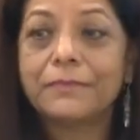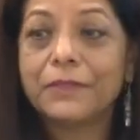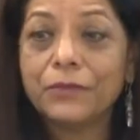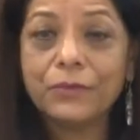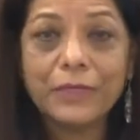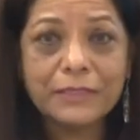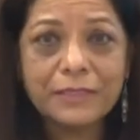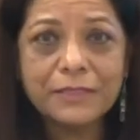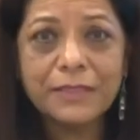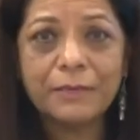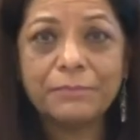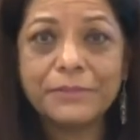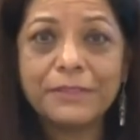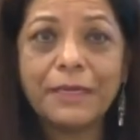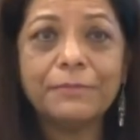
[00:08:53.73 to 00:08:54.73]
You can
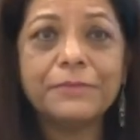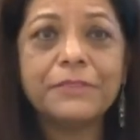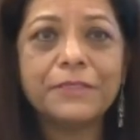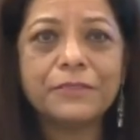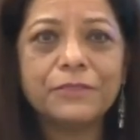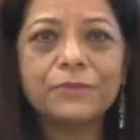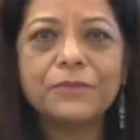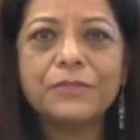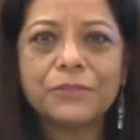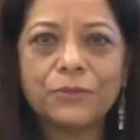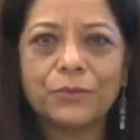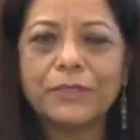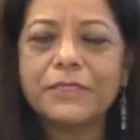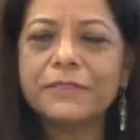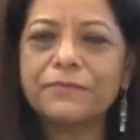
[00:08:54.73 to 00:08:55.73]
substitute
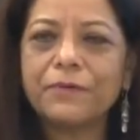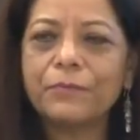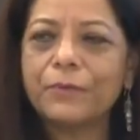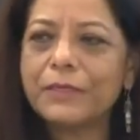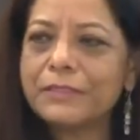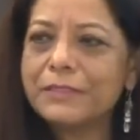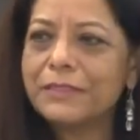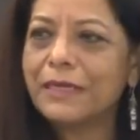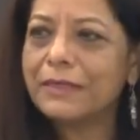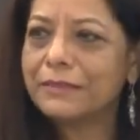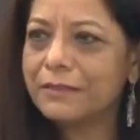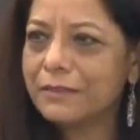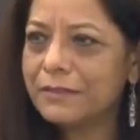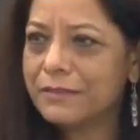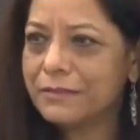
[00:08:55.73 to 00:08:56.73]
stories for words like
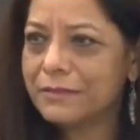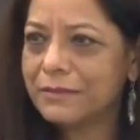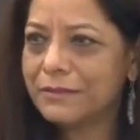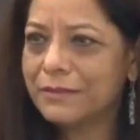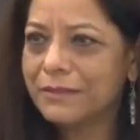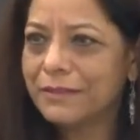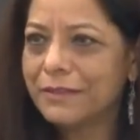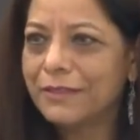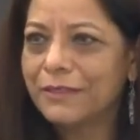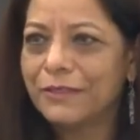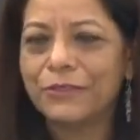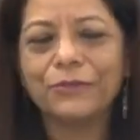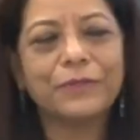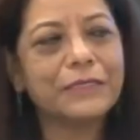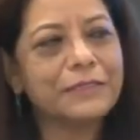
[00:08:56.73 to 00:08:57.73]
this.
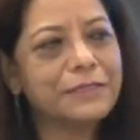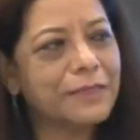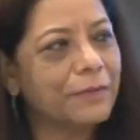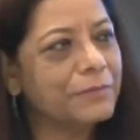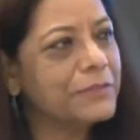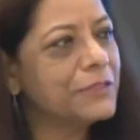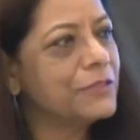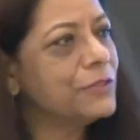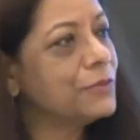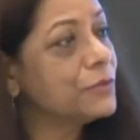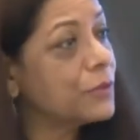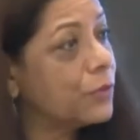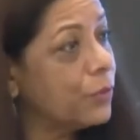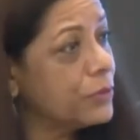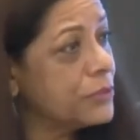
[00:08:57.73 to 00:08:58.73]
You can
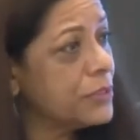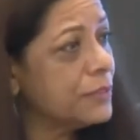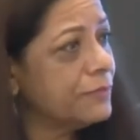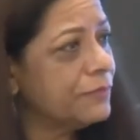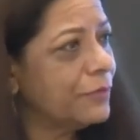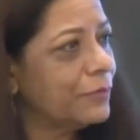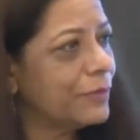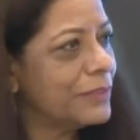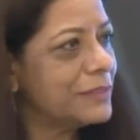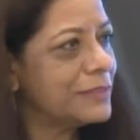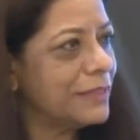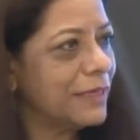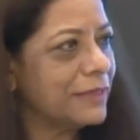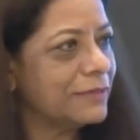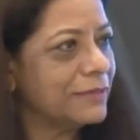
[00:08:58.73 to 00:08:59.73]
substitute coaching for
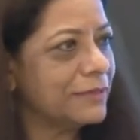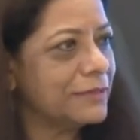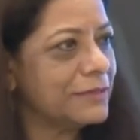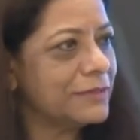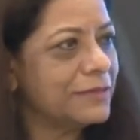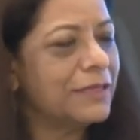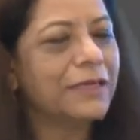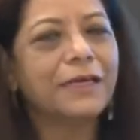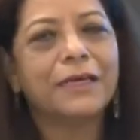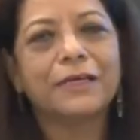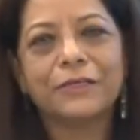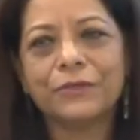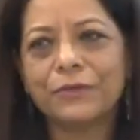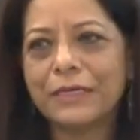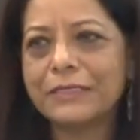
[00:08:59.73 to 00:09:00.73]
words like this.
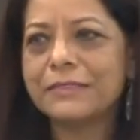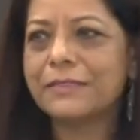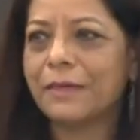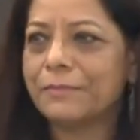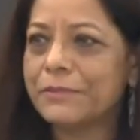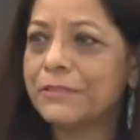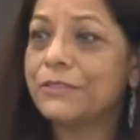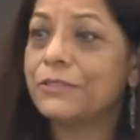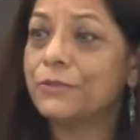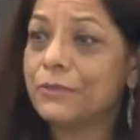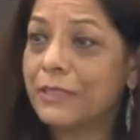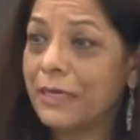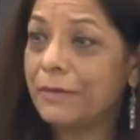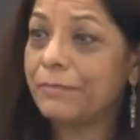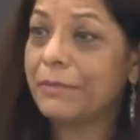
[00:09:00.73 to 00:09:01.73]
You can
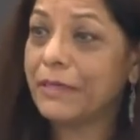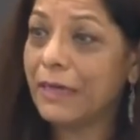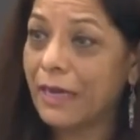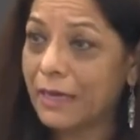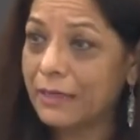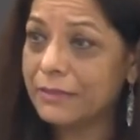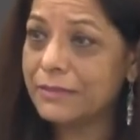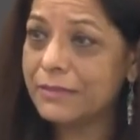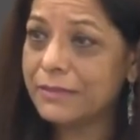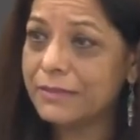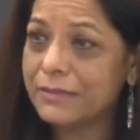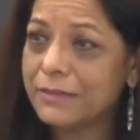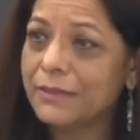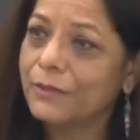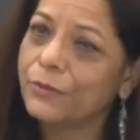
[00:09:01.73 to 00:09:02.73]
substitute helping
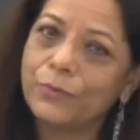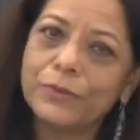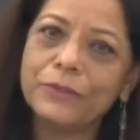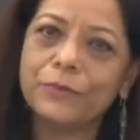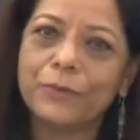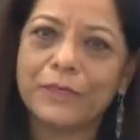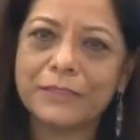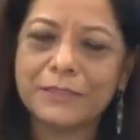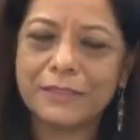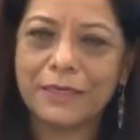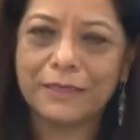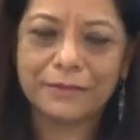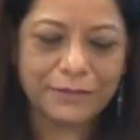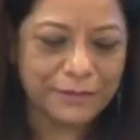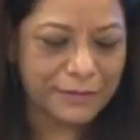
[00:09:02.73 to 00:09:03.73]
hands with words
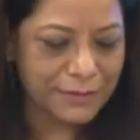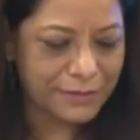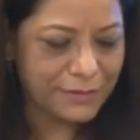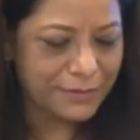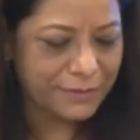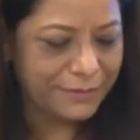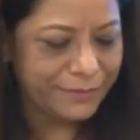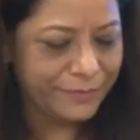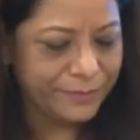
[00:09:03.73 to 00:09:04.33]
like this.